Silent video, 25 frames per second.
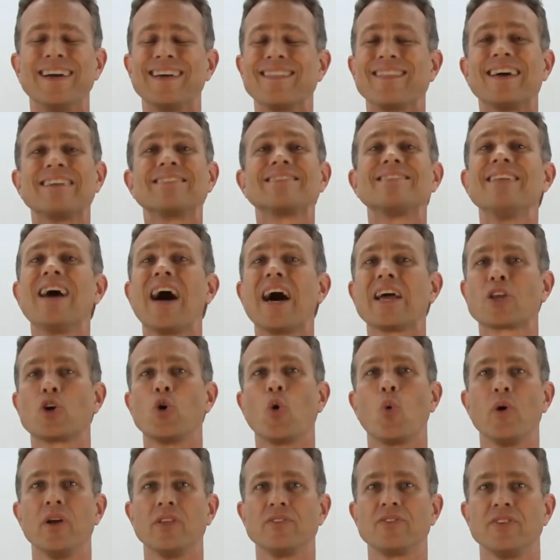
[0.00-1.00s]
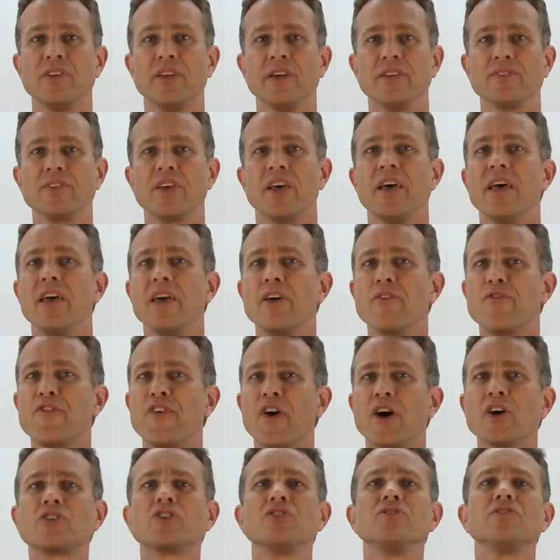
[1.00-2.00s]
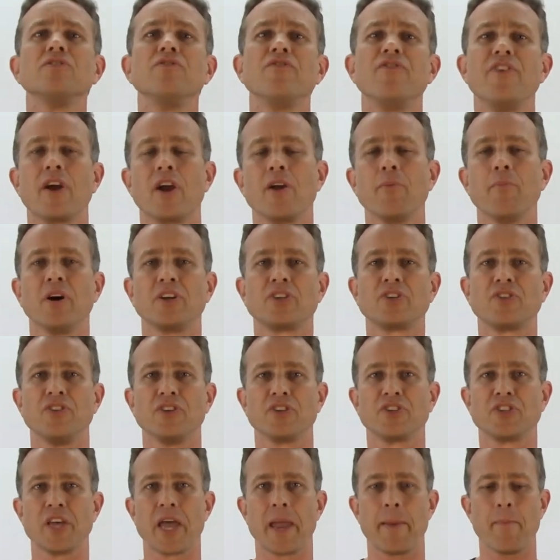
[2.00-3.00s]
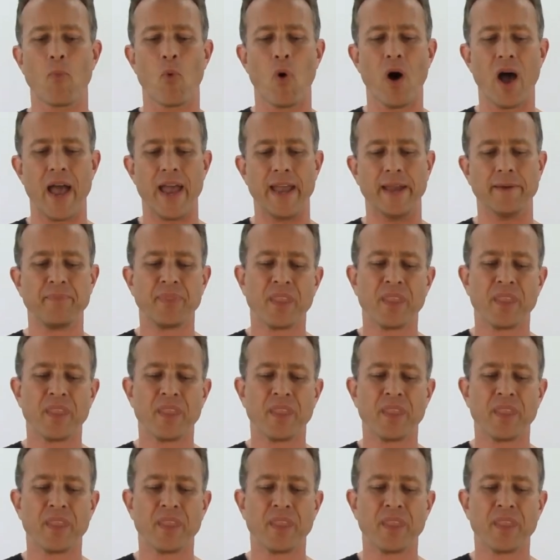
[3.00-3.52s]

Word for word: that's not coincidence. It functions in very much the same way.